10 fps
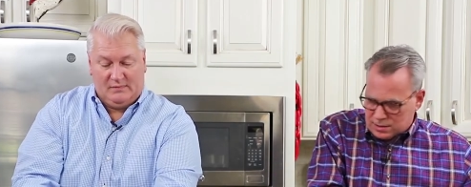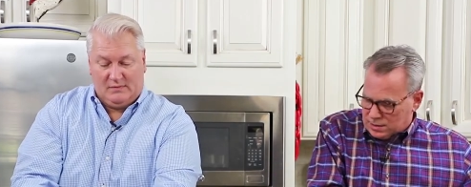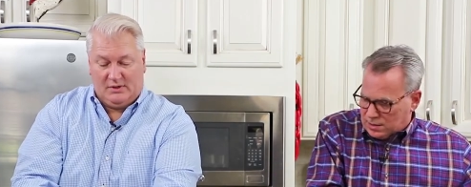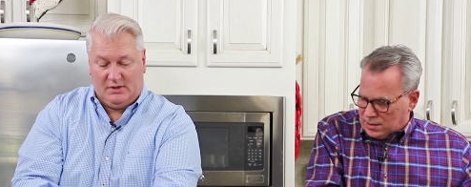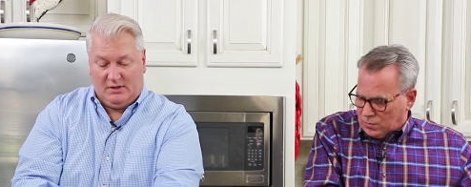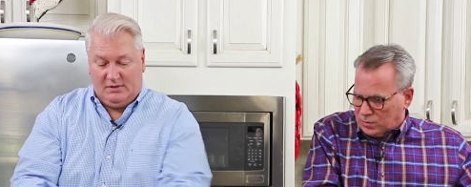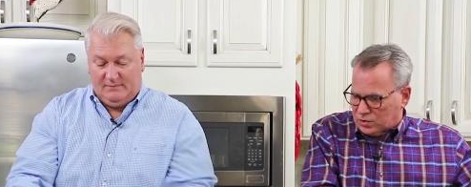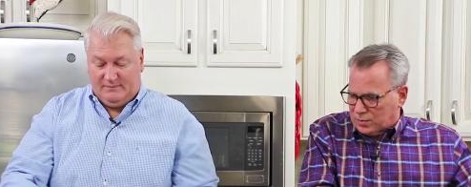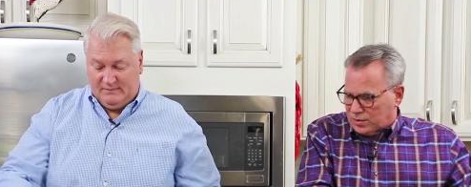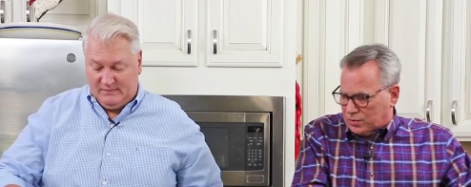Speaker 1: Okay. Which
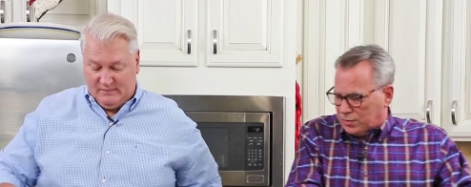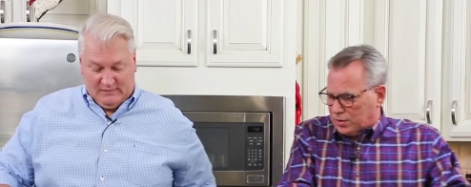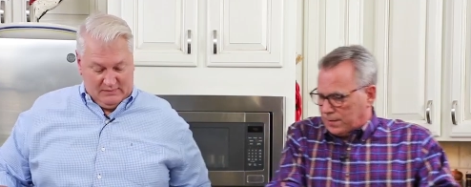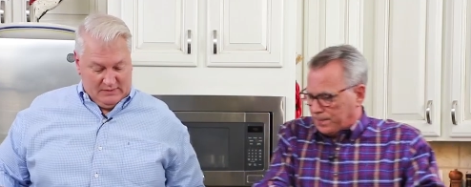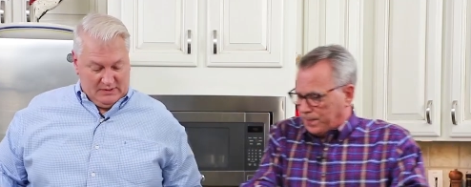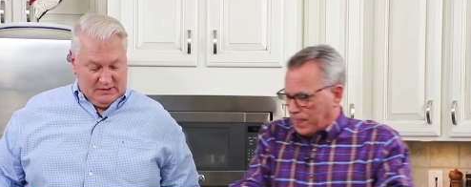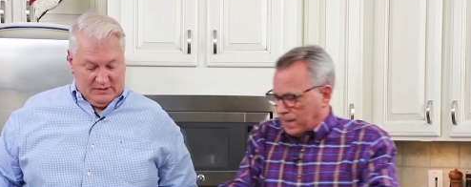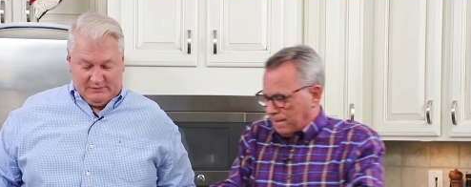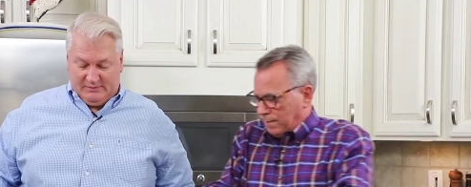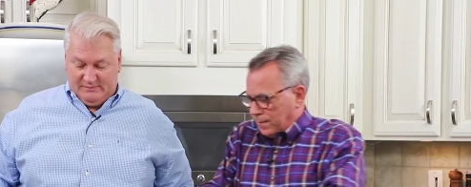one is yours?
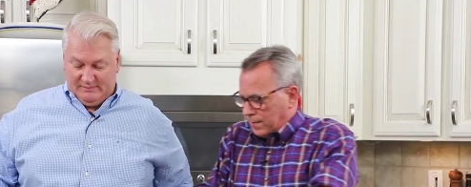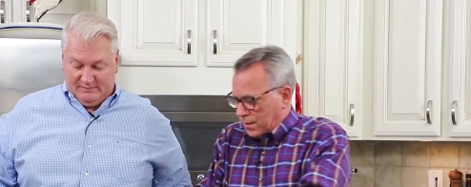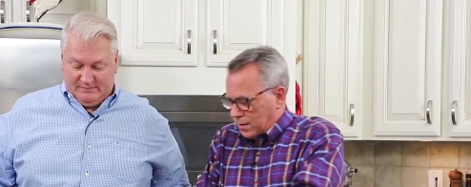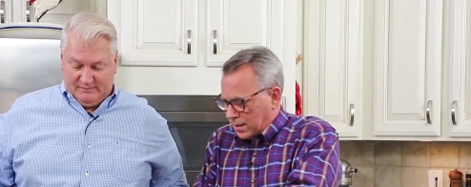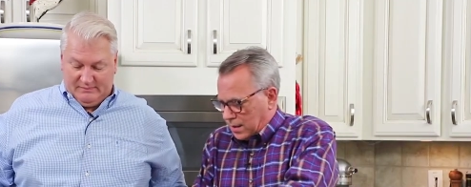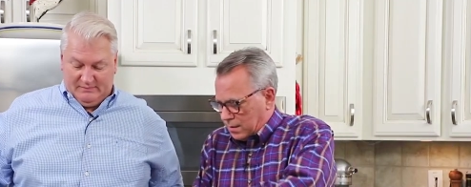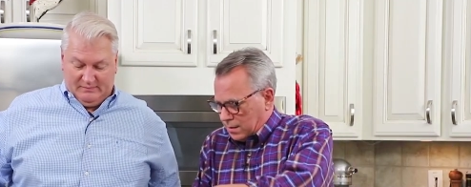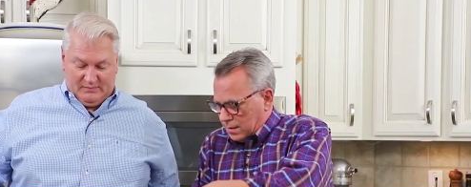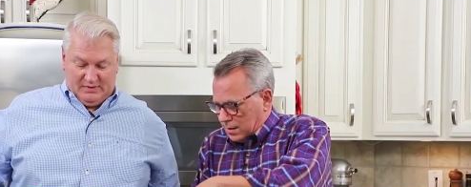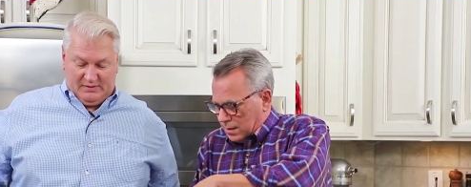This one. Okay.
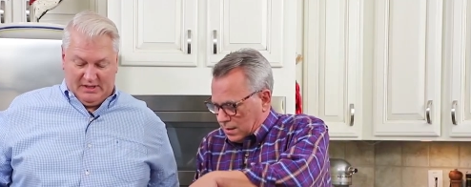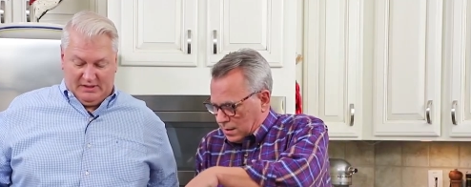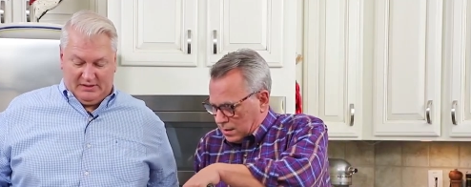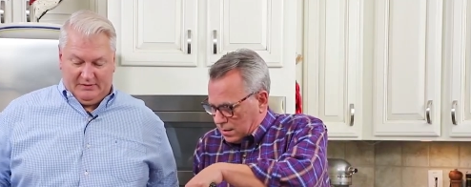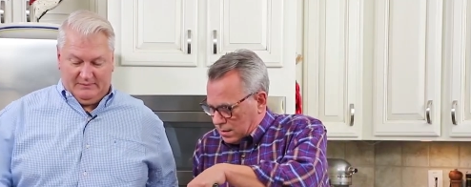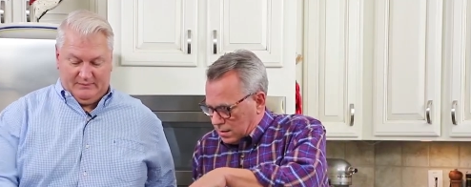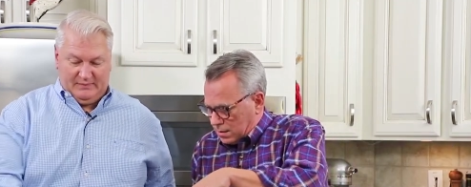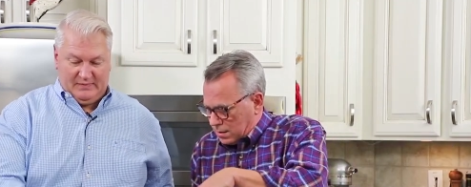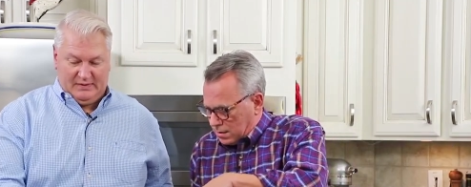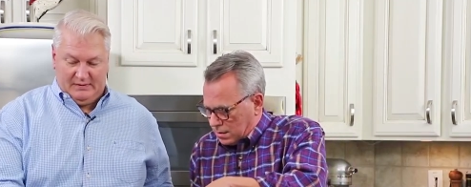Thank you.
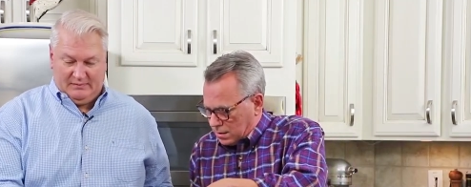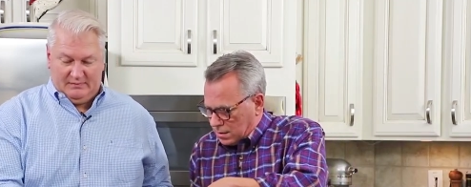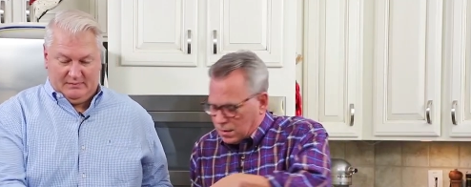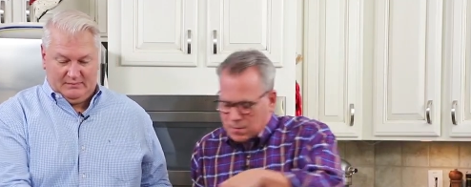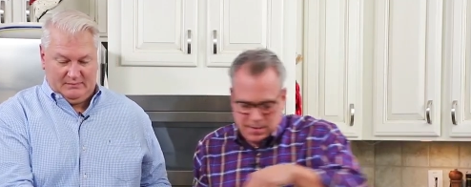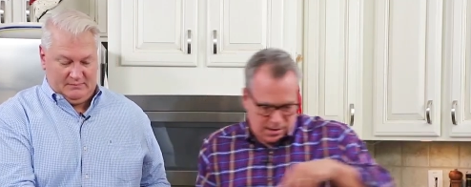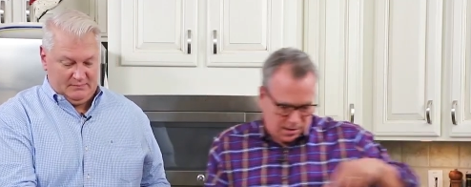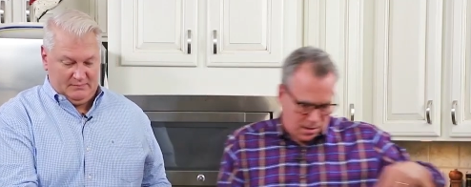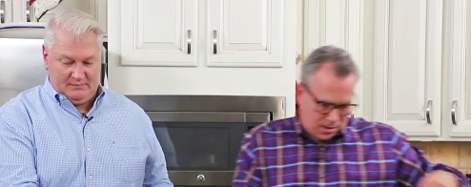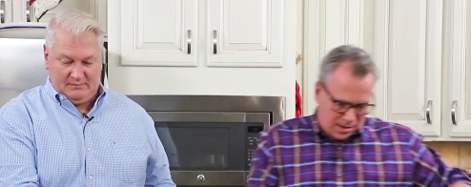Oh, oh my
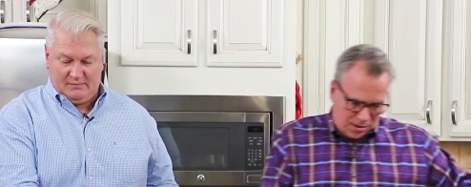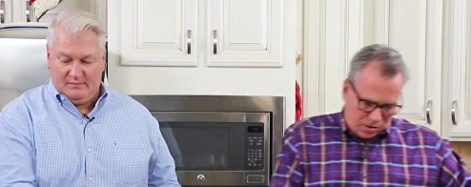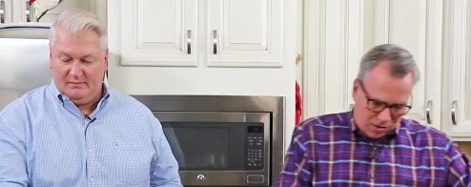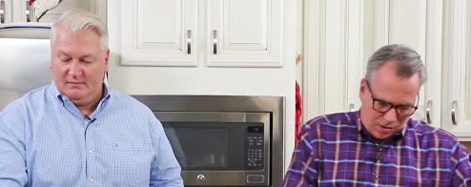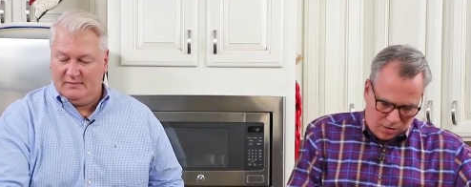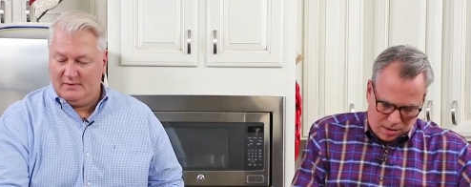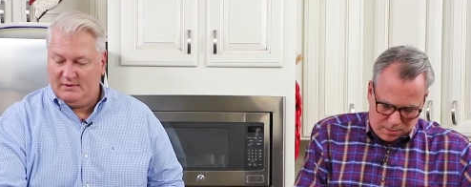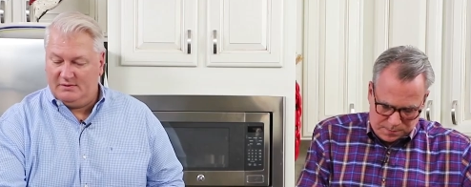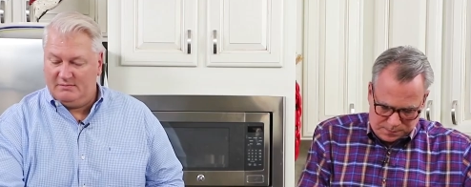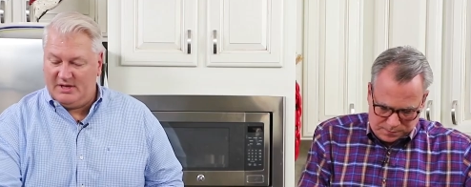gosh, that is just incredible.
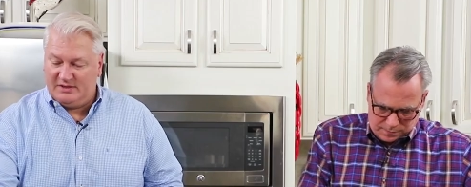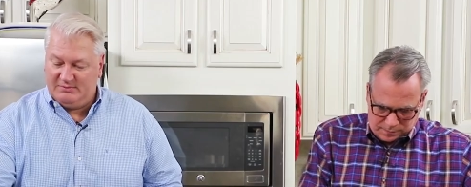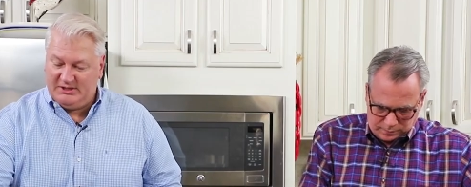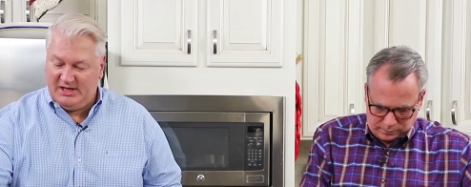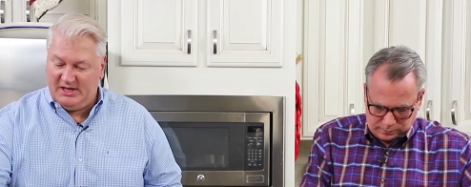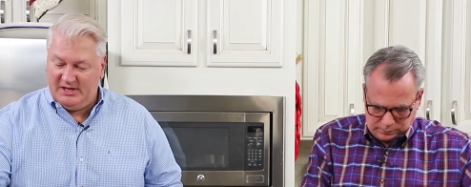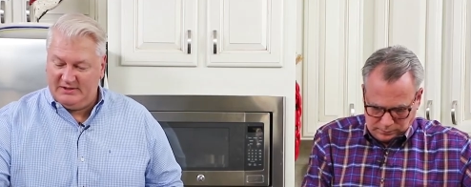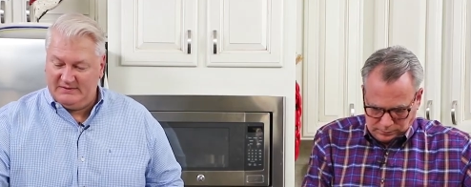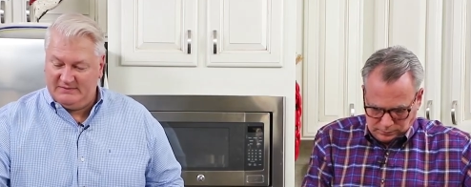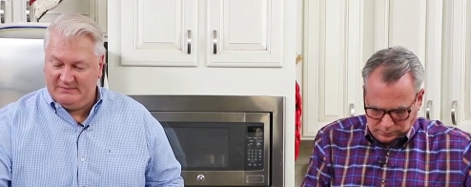Little mashed
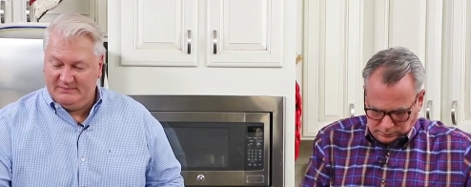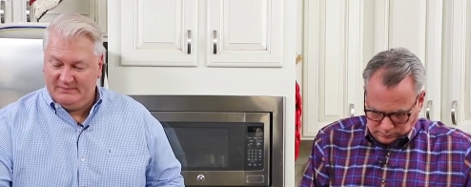potatoes.